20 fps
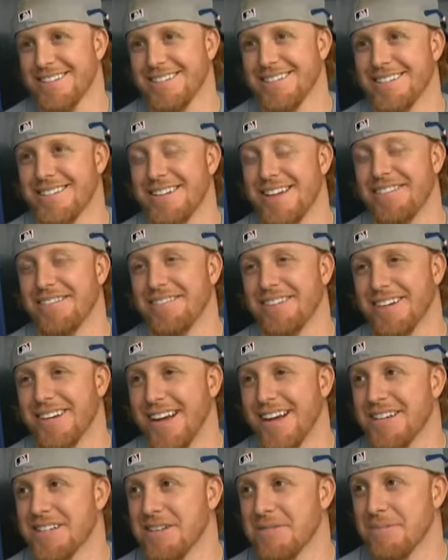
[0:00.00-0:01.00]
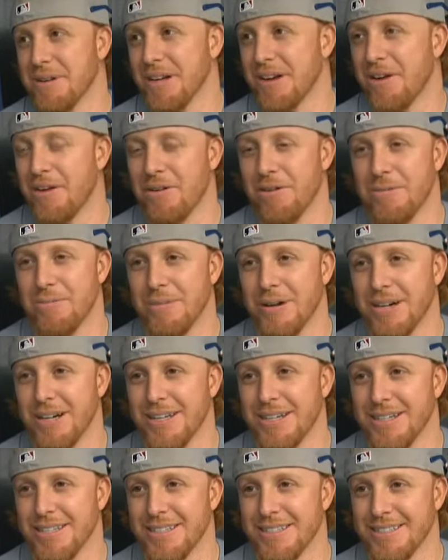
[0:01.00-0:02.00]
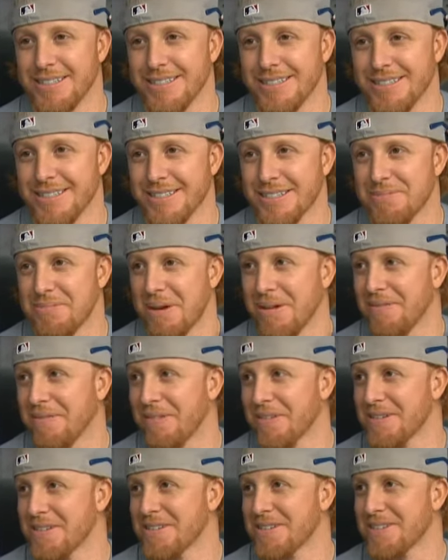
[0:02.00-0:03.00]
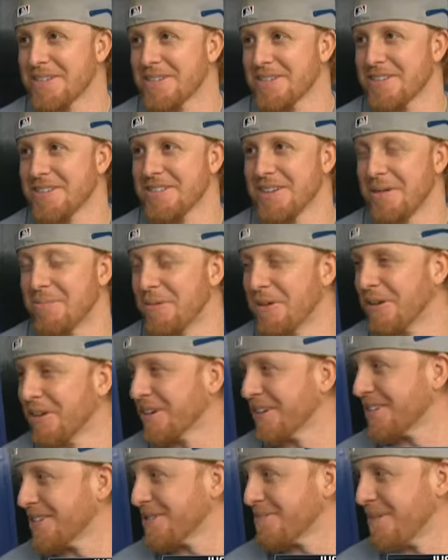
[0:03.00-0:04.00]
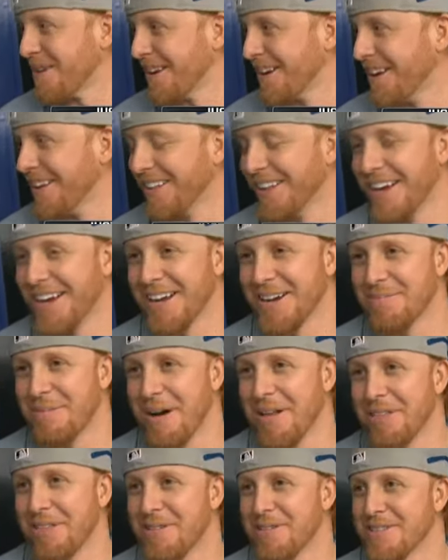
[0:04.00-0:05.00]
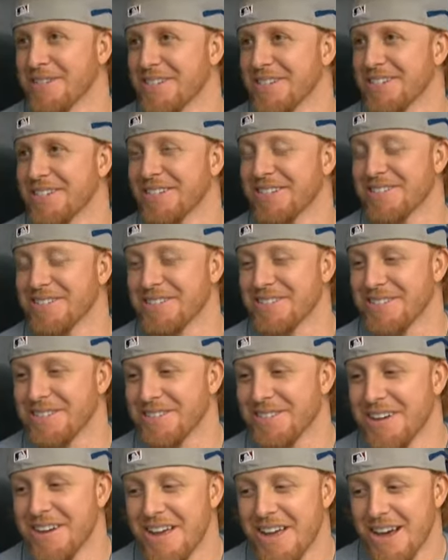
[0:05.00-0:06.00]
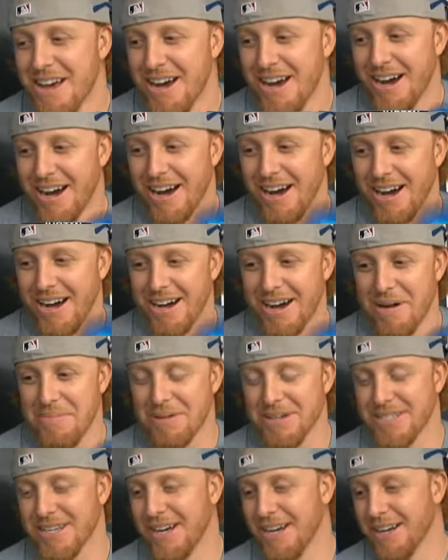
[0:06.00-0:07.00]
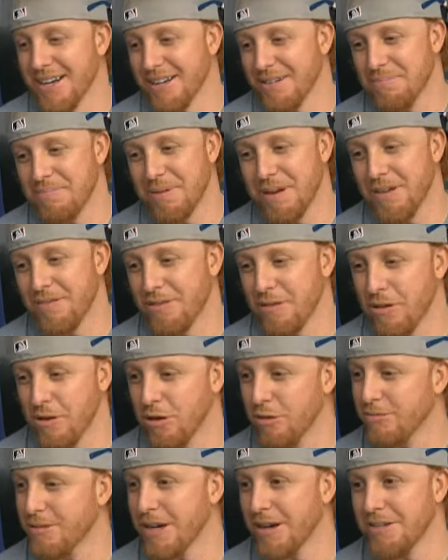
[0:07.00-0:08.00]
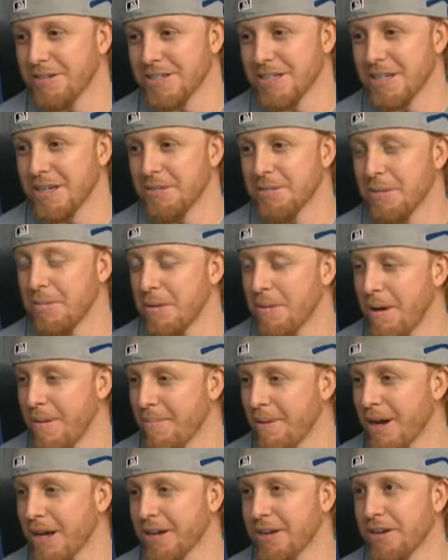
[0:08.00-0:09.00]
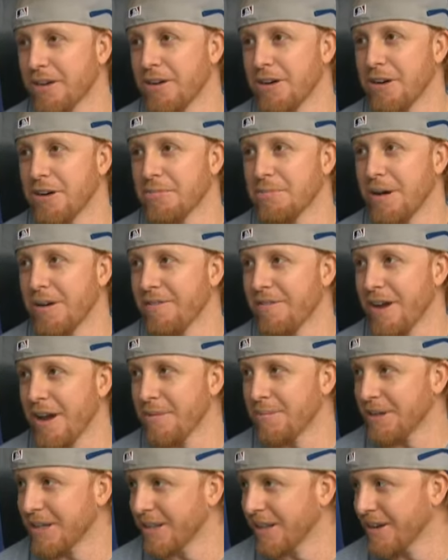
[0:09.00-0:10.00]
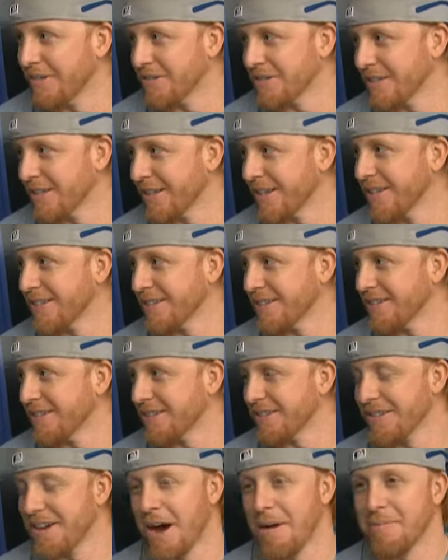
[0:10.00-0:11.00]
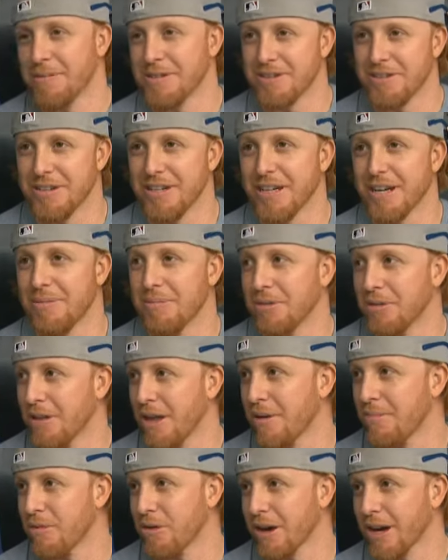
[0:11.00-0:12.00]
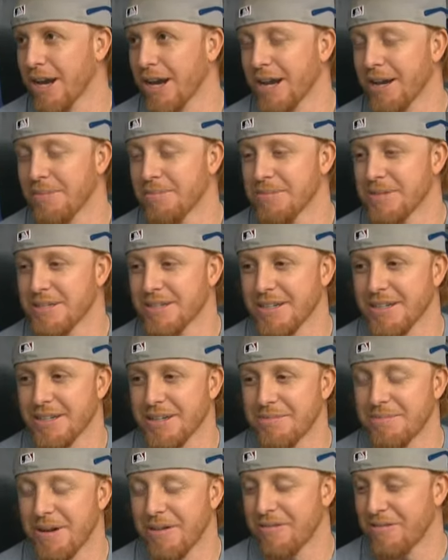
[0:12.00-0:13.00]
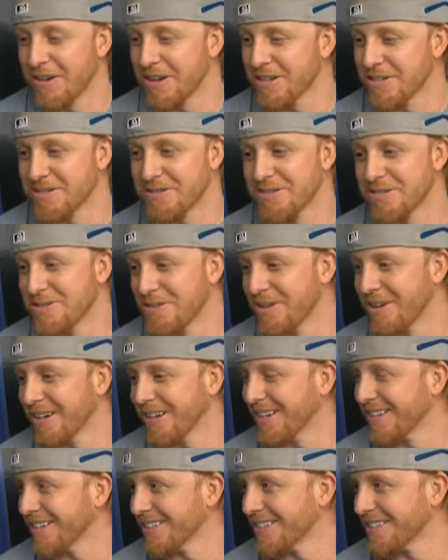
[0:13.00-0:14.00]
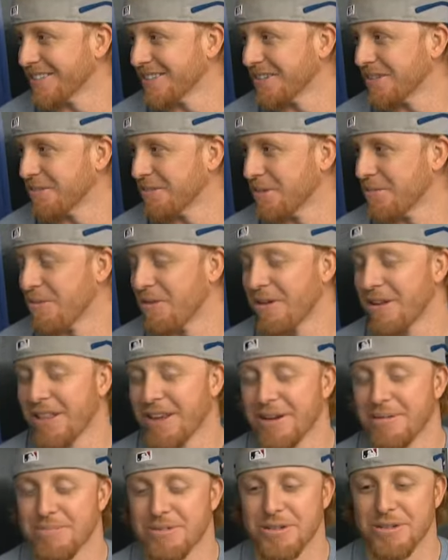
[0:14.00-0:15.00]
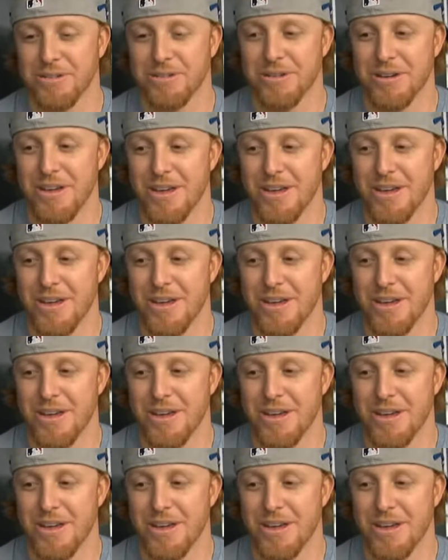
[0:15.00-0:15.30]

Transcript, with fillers: it's definitely nice to be at home. Uh, this is my first summer I'll get to spend in LA in about 13 years, so uh, I'm excited. Playing for a hometown team, I'm in my backyard. My family loves it. They get the opportunity to come to a lot more games. Uh, my friends are enjoying it. Get to see a little bit more of them. So